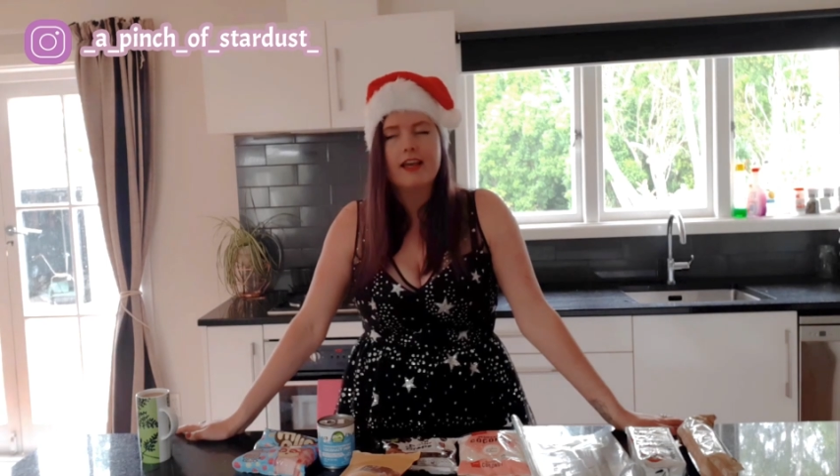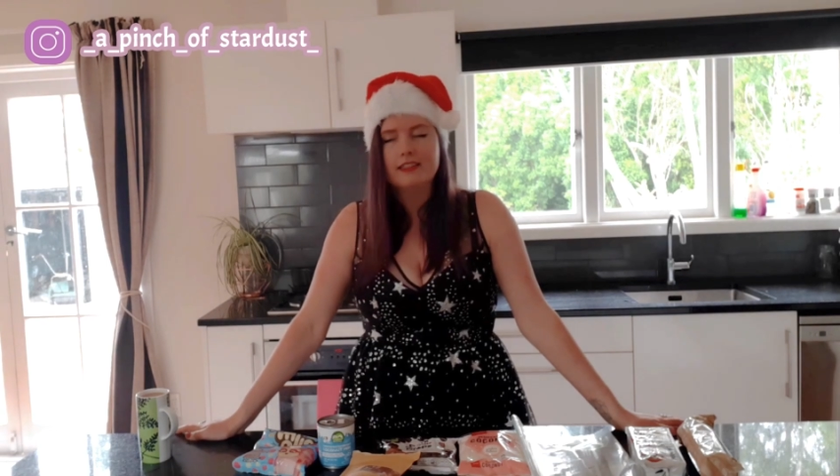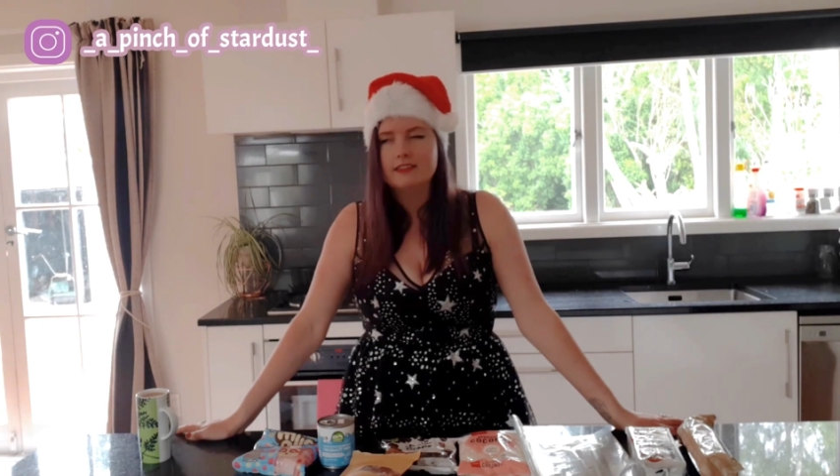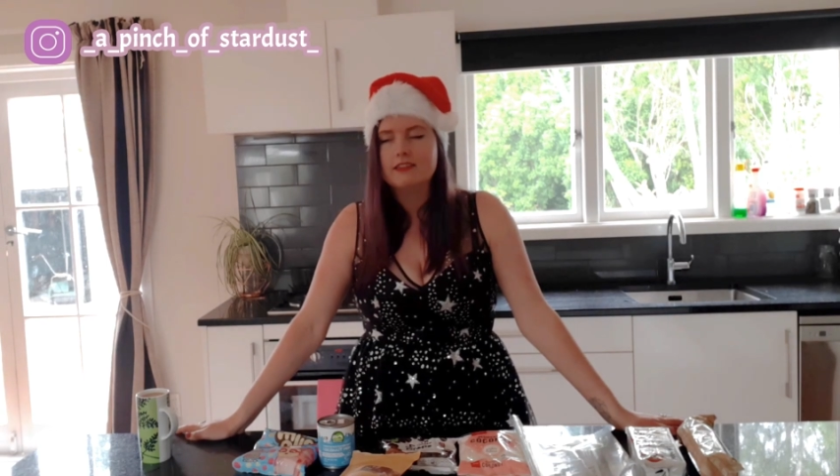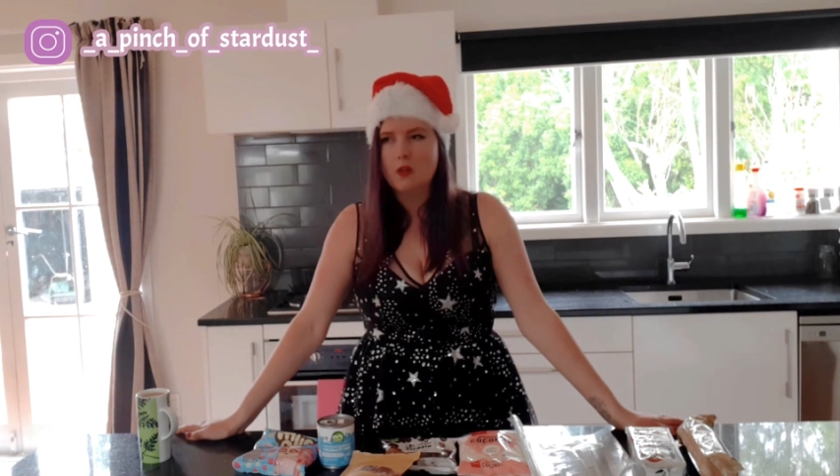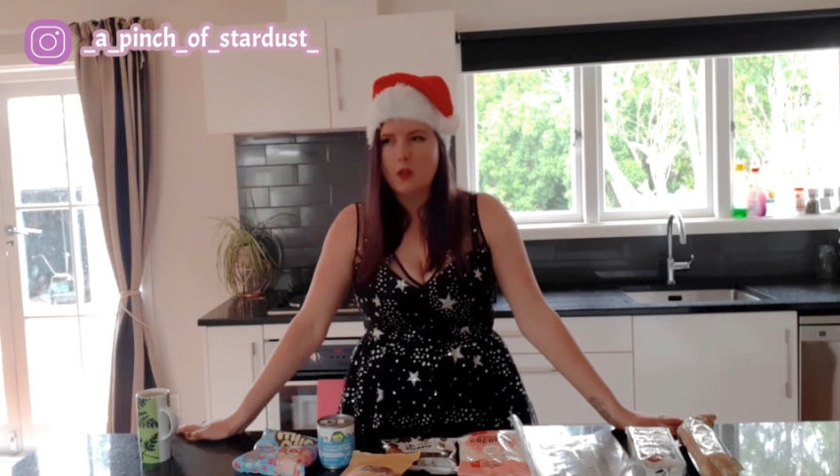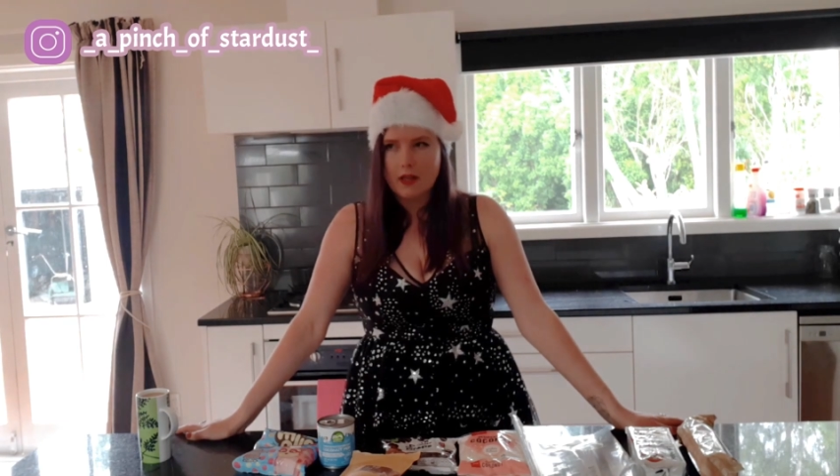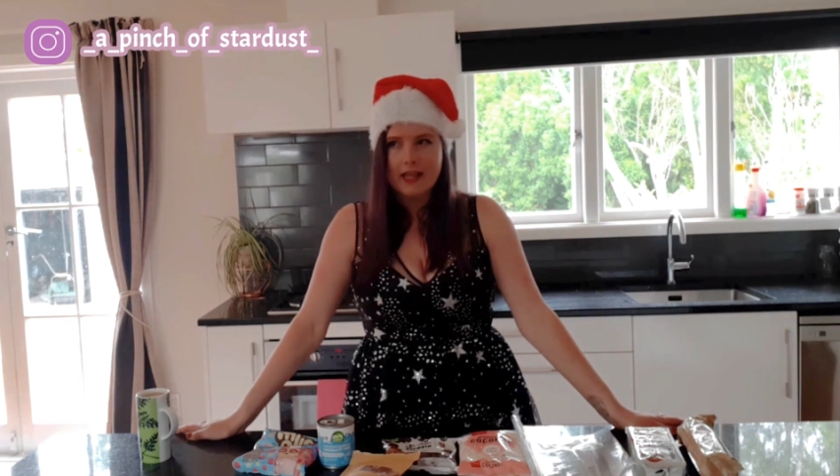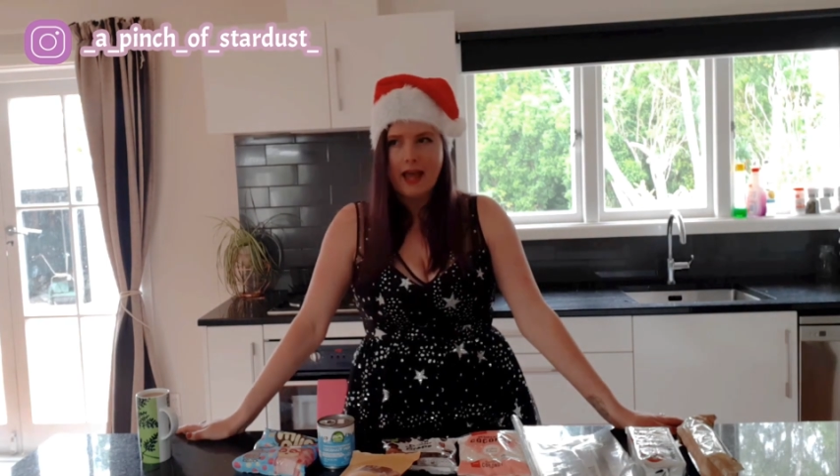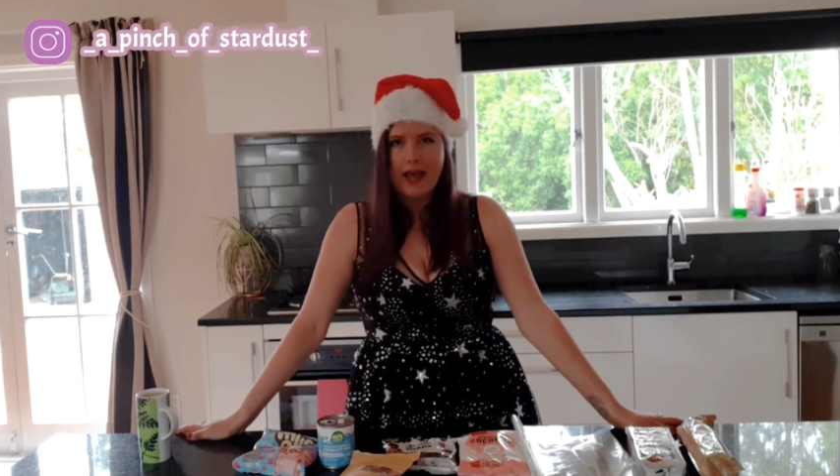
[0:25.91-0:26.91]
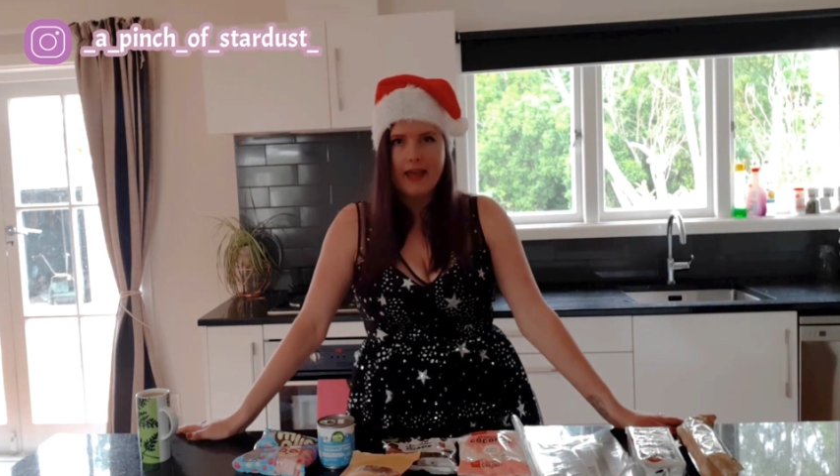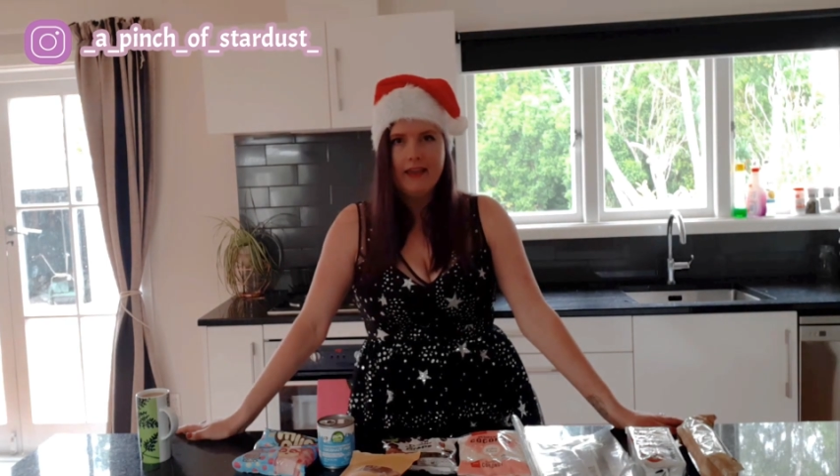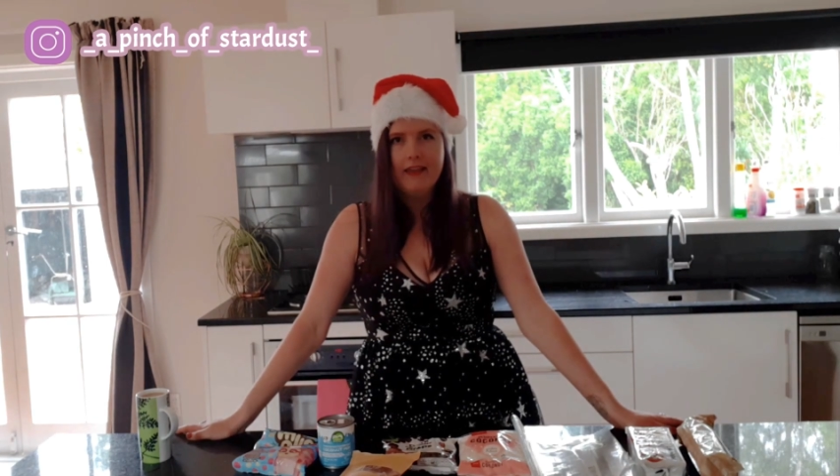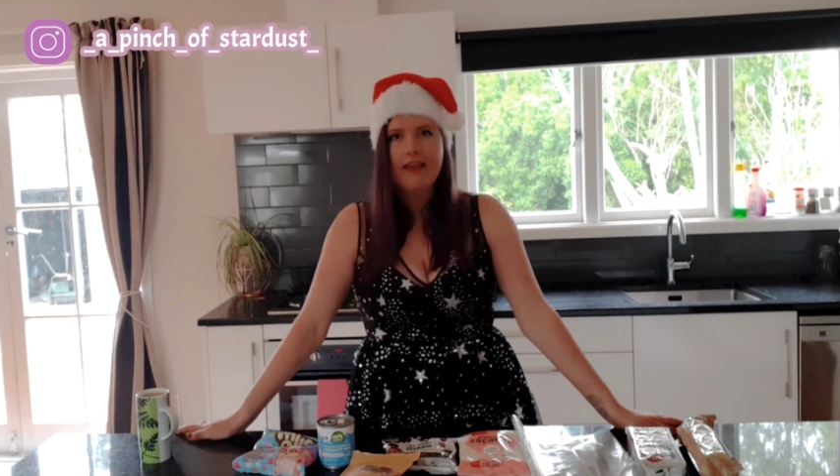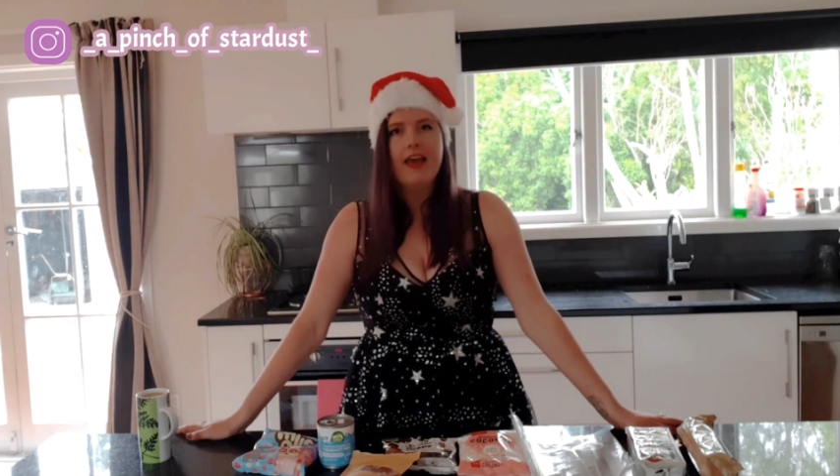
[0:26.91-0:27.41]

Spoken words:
is the lolly cake.